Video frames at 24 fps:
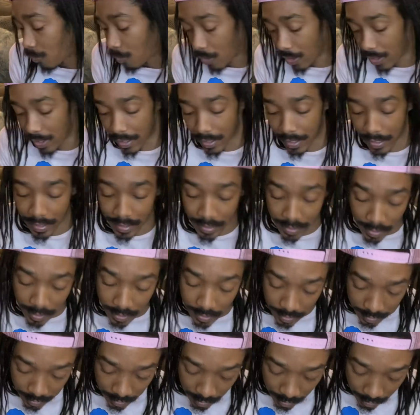winning it
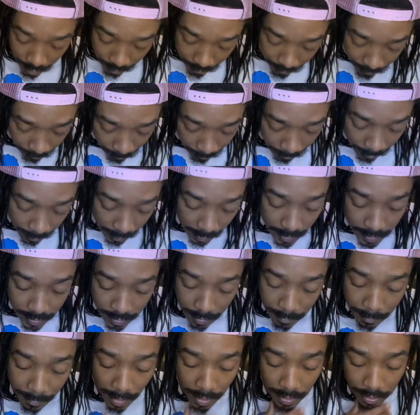this year? These are
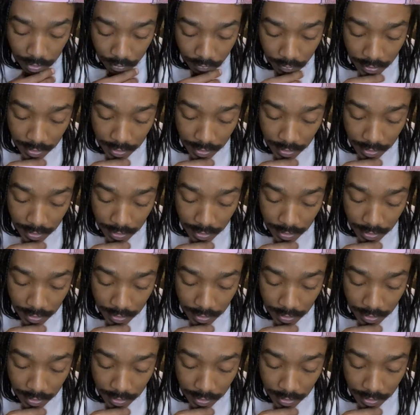my three